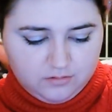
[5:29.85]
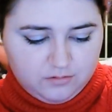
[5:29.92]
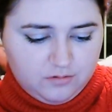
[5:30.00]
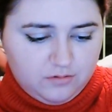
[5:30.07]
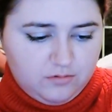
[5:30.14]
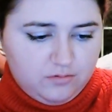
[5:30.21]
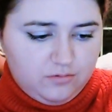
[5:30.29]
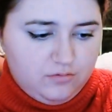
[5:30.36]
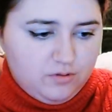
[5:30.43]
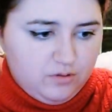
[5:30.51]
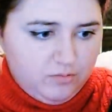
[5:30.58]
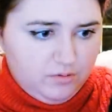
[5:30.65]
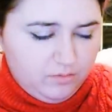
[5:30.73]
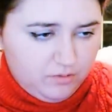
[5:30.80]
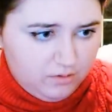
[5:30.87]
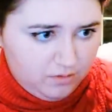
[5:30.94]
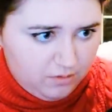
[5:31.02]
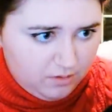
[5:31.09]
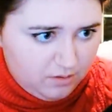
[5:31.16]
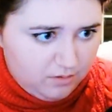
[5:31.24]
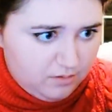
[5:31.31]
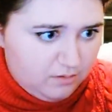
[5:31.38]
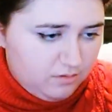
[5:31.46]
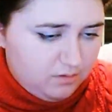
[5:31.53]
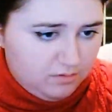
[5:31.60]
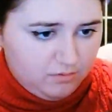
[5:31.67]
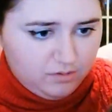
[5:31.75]
So, do I really want to do that?
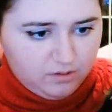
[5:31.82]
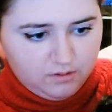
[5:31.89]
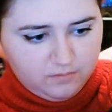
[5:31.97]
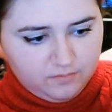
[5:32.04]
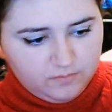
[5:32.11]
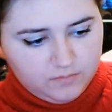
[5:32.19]
Not really.